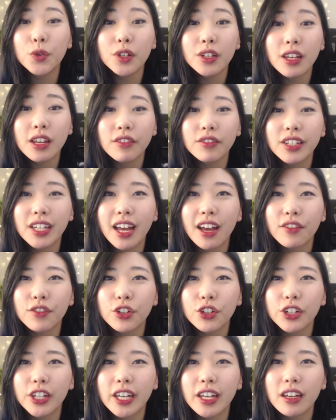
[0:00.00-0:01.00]
even have your
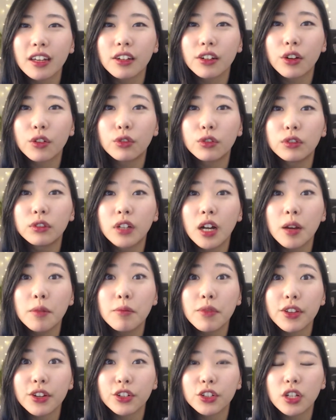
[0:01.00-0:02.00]
kid rub
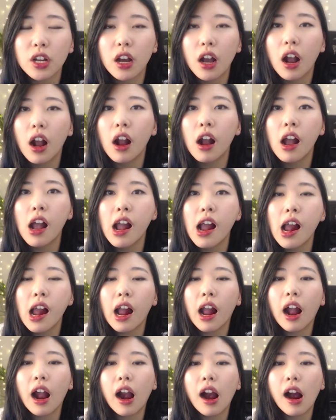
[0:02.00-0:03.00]
their tongue,
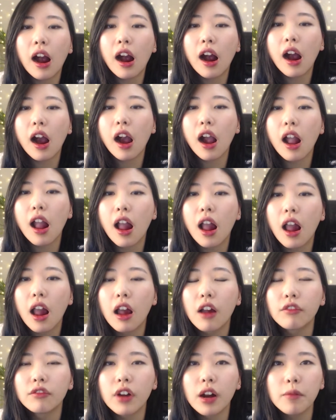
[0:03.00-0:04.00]

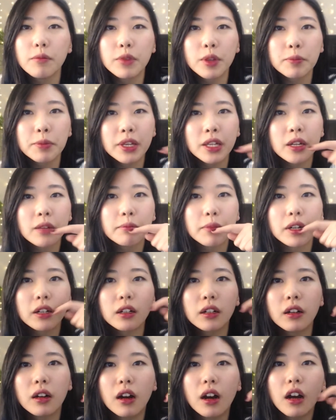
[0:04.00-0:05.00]
rub the peanut
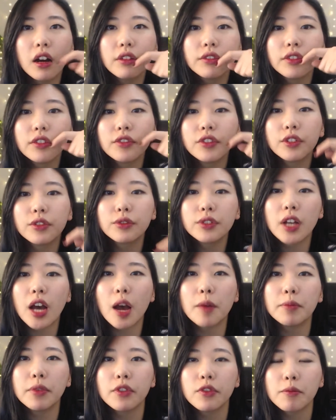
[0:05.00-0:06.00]
butter off of the
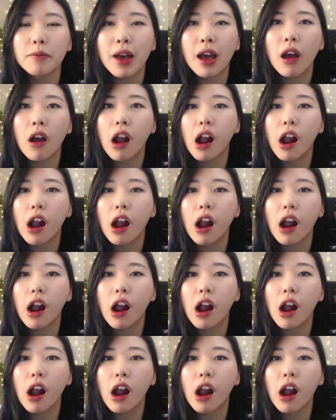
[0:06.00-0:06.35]
top of the mouth,